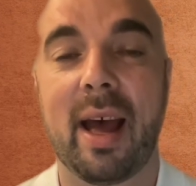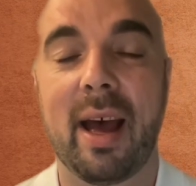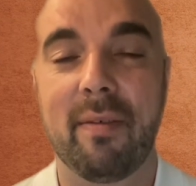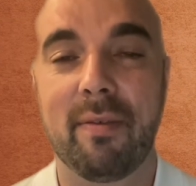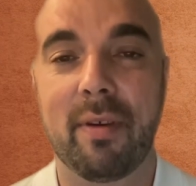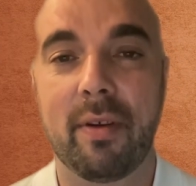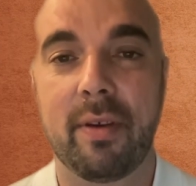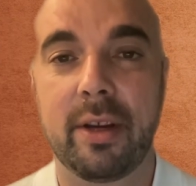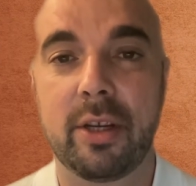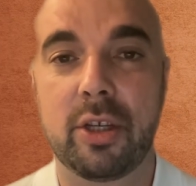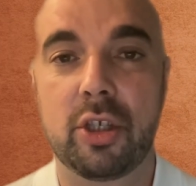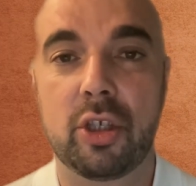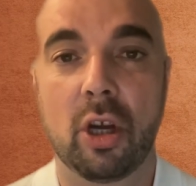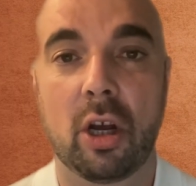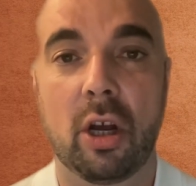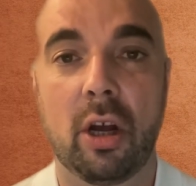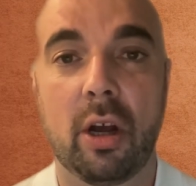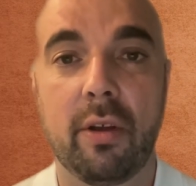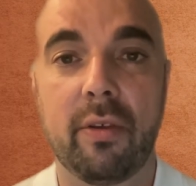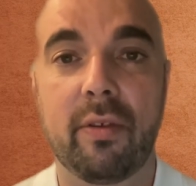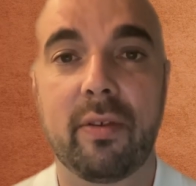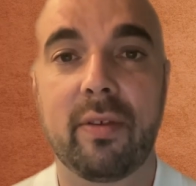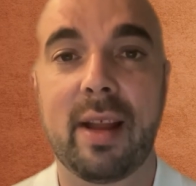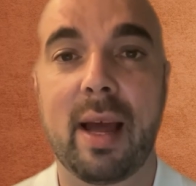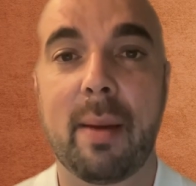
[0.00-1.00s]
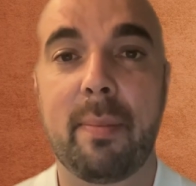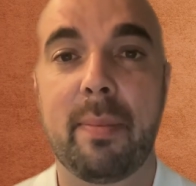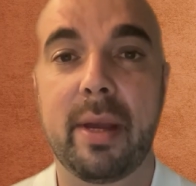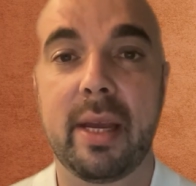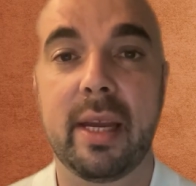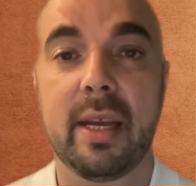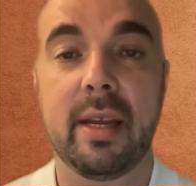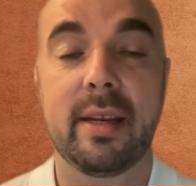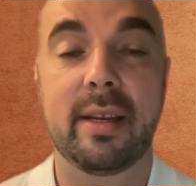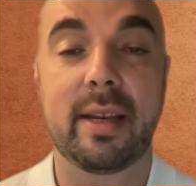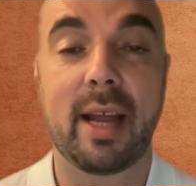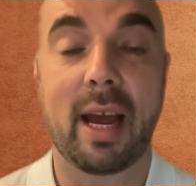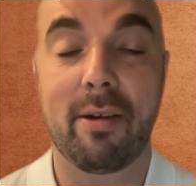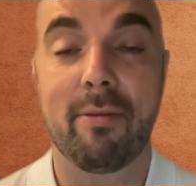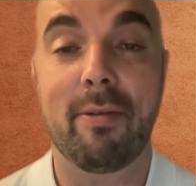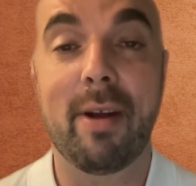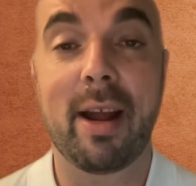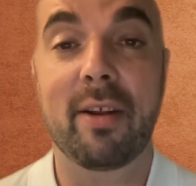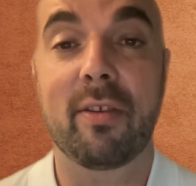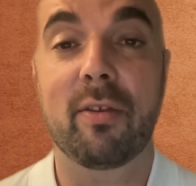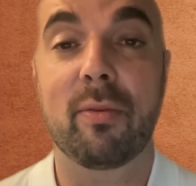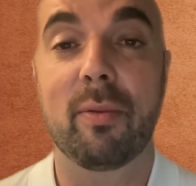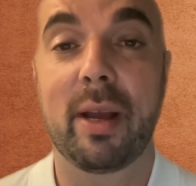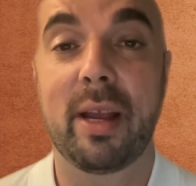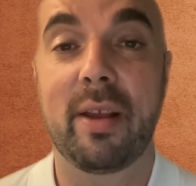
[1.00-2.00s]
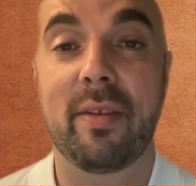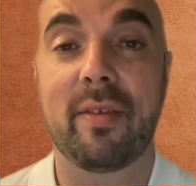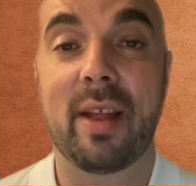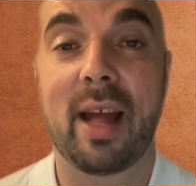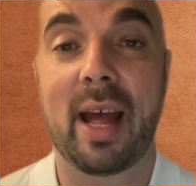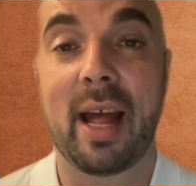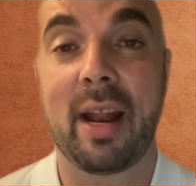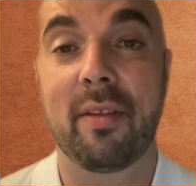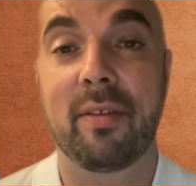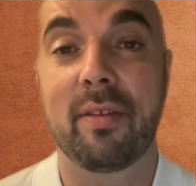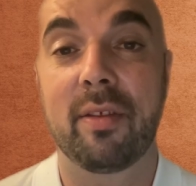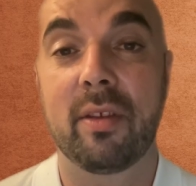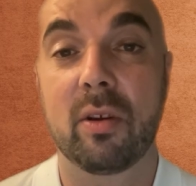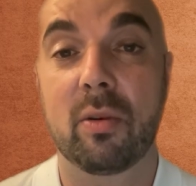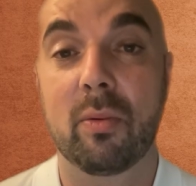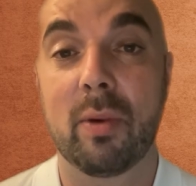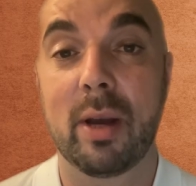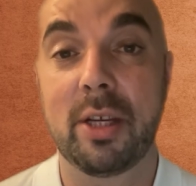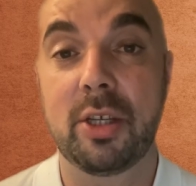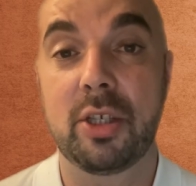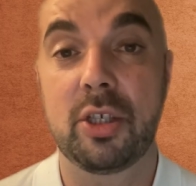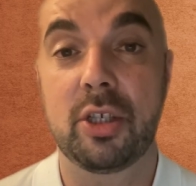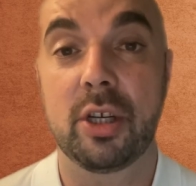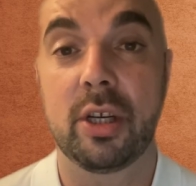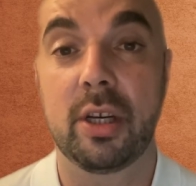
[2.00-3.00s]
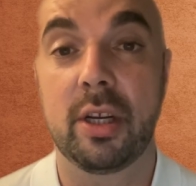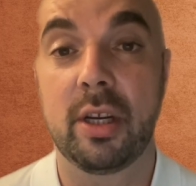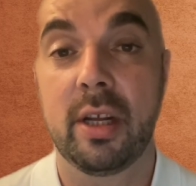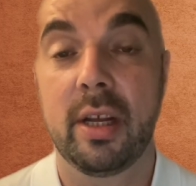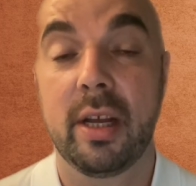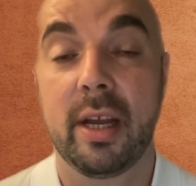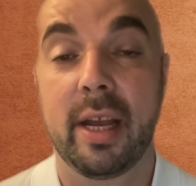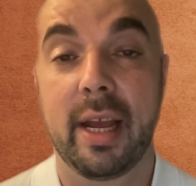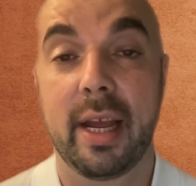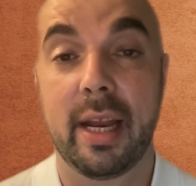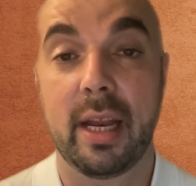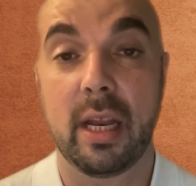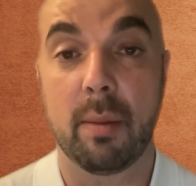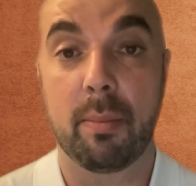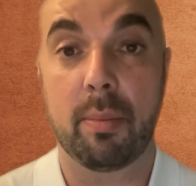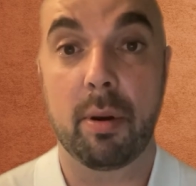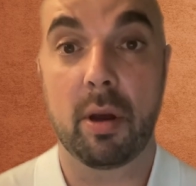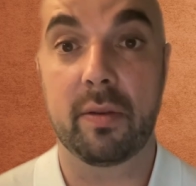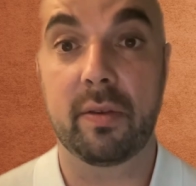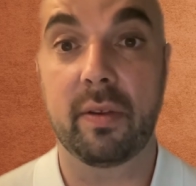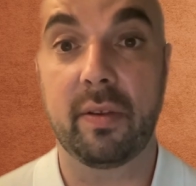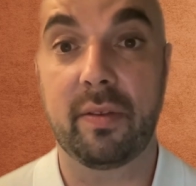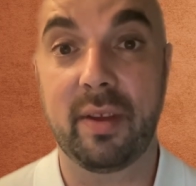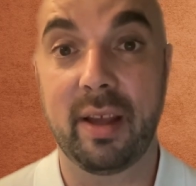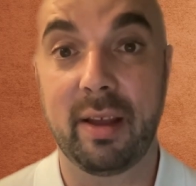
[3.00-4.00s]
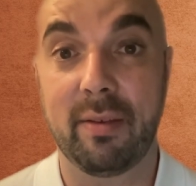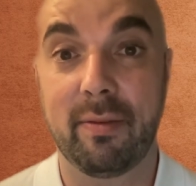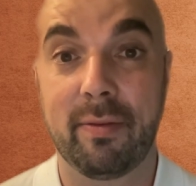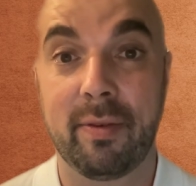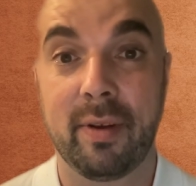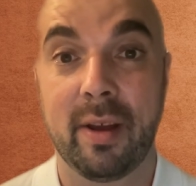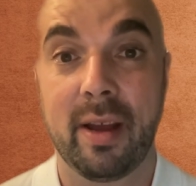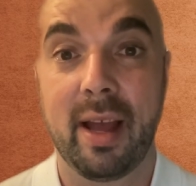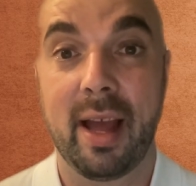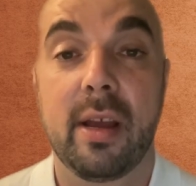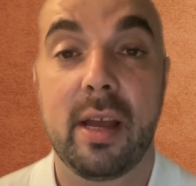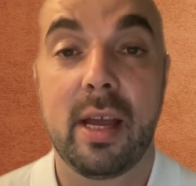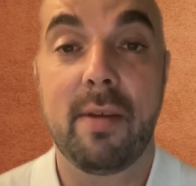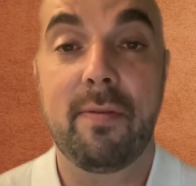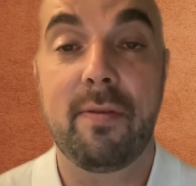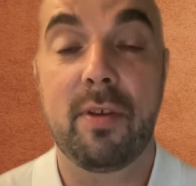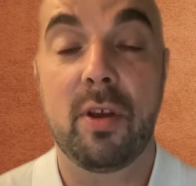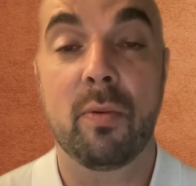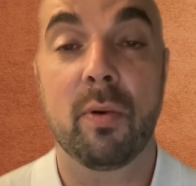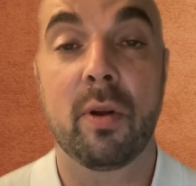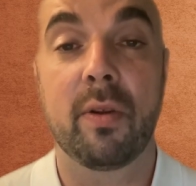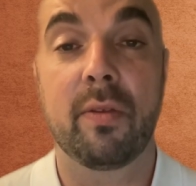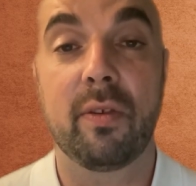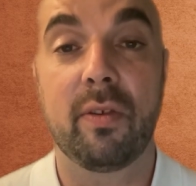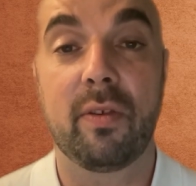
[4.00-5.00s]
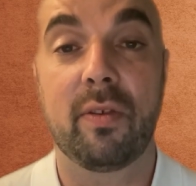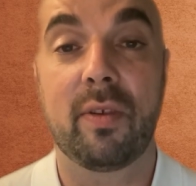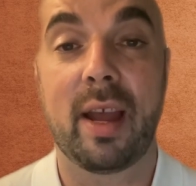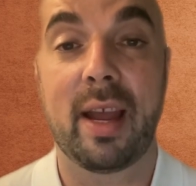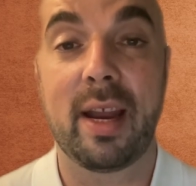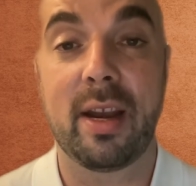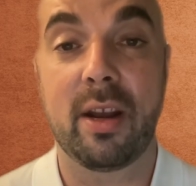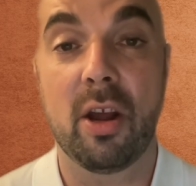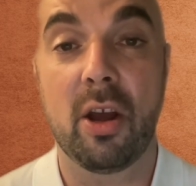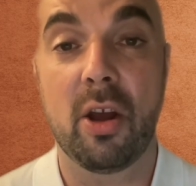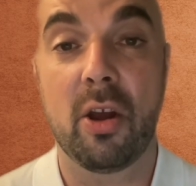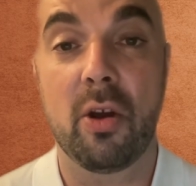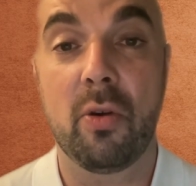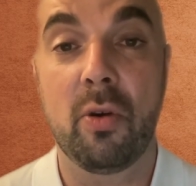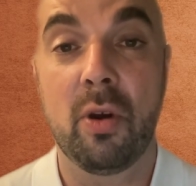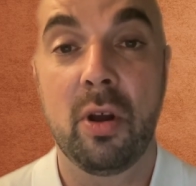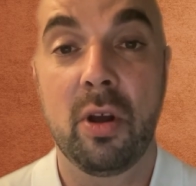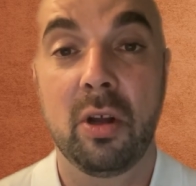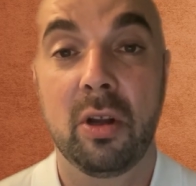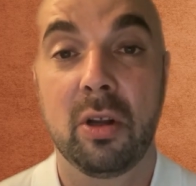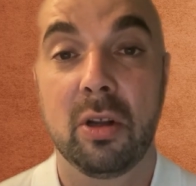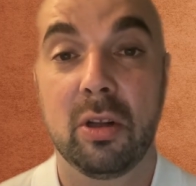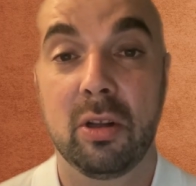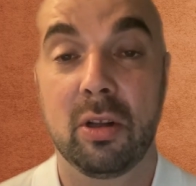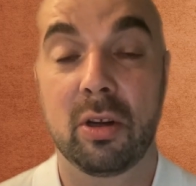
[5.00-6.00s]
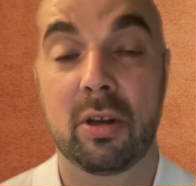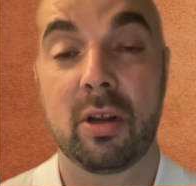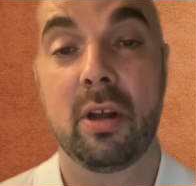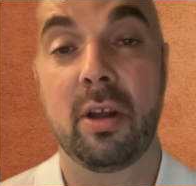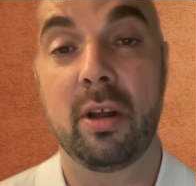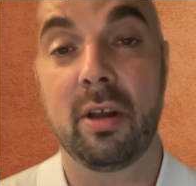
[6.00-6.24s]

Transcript: are very short, snappy, direct ways to answer the question in the positive. If you want to say no, look